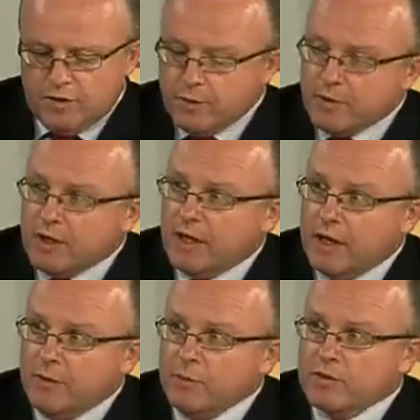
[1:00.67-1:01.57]
we typically
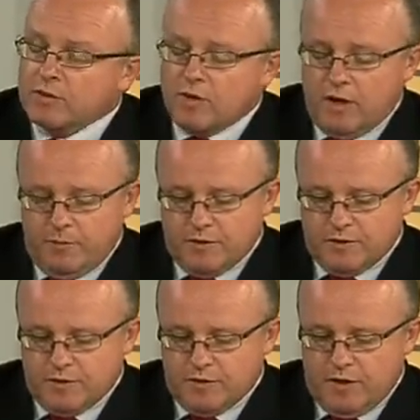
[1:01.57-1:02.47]
get in with Australian
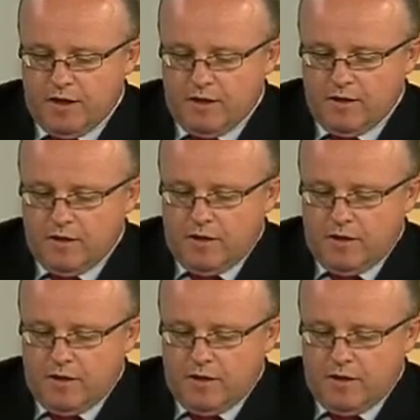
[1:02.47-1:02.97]
businesses are,